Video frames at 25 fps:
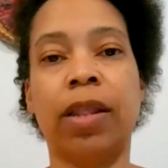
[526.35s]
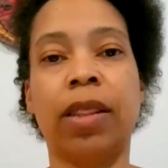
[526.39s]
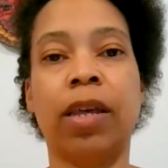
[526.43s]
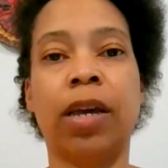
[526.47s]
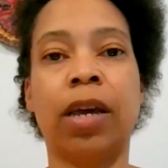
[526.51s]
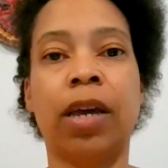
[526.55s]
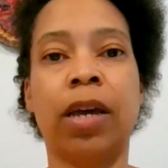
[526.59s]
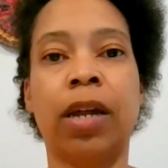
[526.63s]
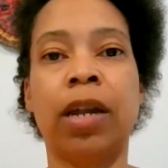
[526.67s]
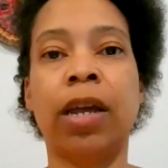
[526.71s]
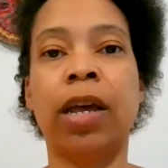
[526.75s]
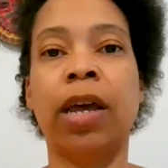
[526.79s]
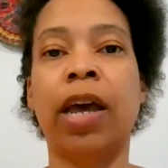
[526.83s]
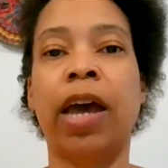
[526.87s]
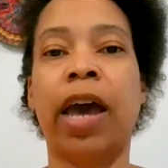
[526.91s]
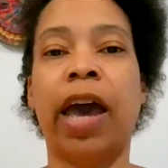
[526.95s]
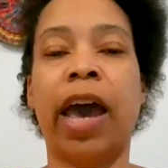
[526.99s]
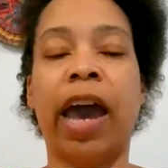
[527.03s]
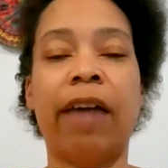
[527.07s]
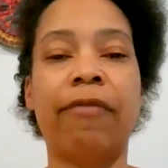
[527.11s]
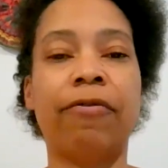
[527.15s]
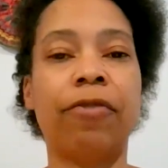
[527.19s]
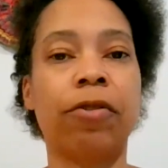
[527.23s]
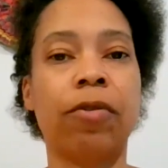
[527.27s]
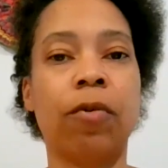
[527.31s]
And then
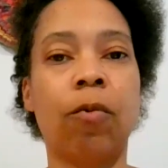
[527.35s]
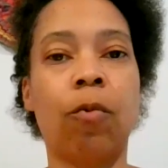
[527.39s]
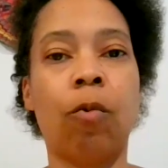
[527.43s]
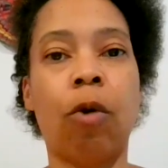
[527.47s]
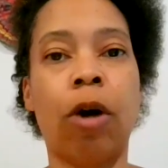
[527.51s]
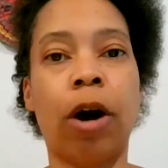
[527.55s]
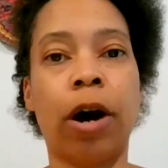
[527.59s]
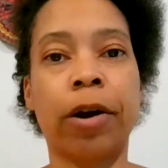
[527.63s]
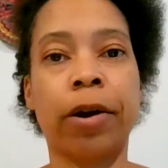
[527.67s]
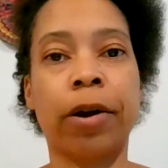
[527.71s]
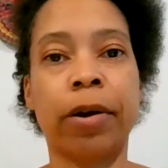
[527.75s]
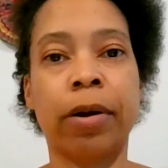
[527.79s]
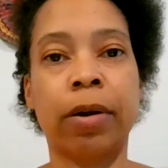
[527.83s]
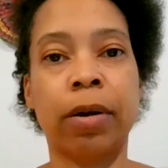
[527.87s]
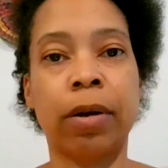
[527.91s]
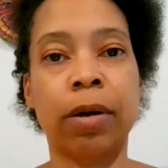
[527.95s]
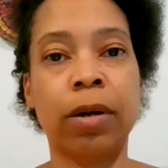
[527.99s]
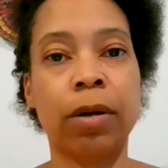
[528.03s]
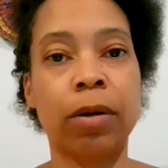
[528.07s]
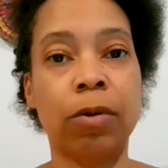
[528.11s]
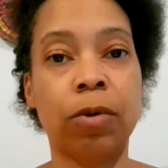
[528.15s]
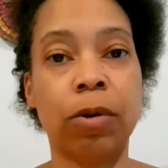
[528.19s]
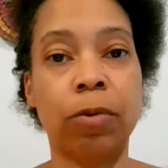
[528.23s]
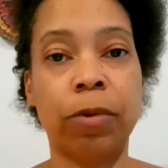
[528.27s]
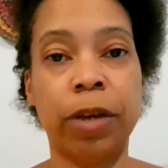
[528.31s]
after the water
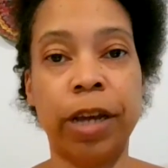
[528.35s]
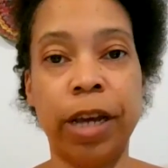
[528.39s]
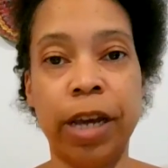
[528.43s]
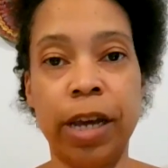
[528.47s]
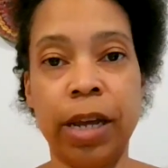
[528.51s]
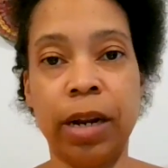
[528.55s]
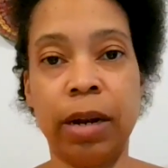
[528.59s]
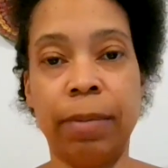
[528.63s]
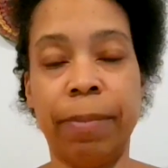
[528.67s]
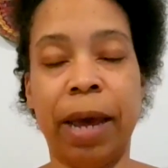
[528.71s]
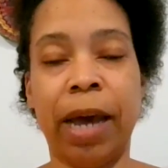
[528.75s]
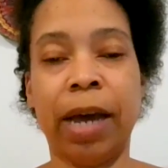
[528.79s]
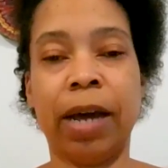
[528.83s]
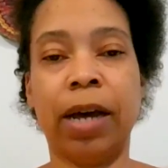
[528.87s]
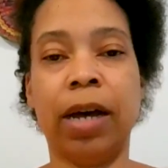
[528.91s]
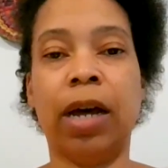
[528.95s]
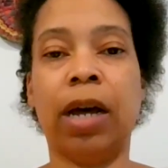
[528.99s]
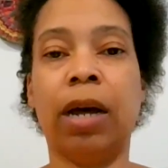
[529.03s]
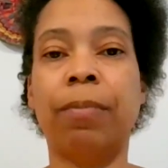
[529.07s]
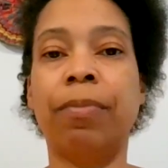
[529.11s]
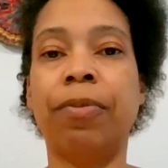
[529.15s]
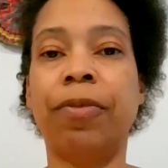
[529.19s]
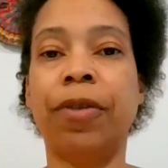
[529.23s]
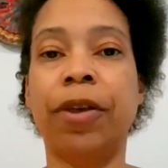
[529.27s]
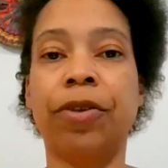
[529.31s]
heated back
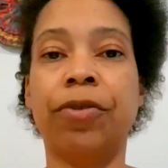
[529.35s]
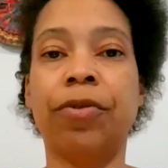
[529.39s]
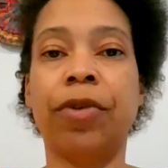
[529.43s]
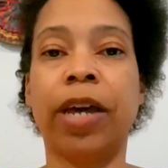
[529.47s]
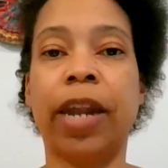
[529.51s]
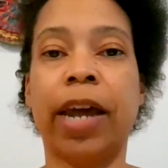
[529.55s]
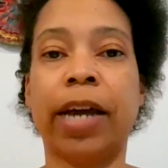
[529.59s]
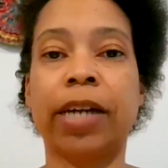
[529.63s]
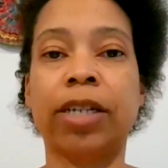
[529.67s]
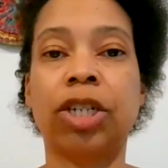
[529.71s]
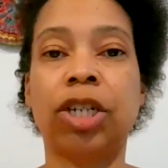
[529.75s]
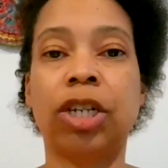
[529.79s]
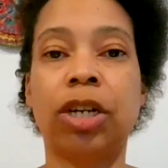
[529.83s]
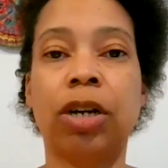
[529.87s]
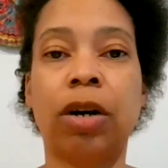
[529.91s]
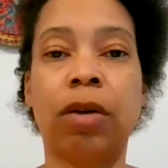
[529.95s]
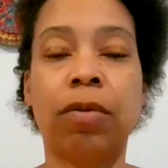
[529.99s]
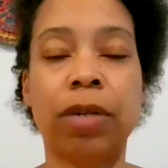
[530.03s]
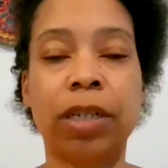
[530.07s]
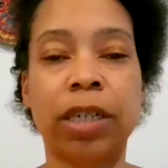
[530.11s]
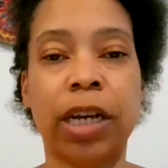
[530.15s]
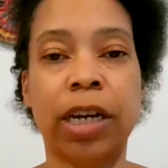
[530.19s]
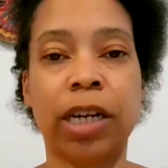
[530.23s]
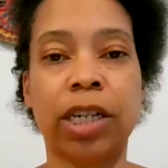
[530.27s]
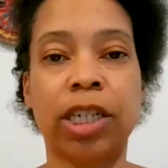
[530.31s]
up, then you could actually
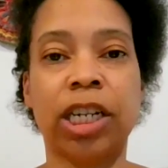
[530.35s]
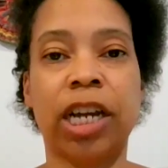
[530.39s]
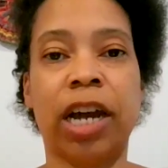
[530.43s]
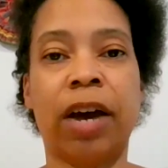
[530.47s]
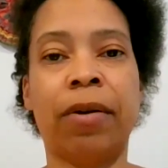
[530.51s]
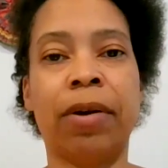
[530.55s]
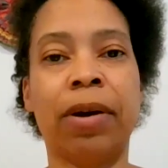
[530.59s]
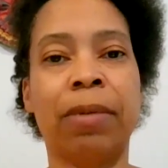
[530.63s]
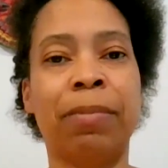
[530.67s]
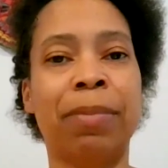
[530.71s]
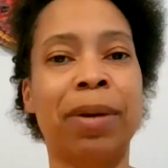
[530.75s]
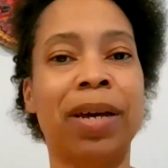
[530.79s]
go and take a shower.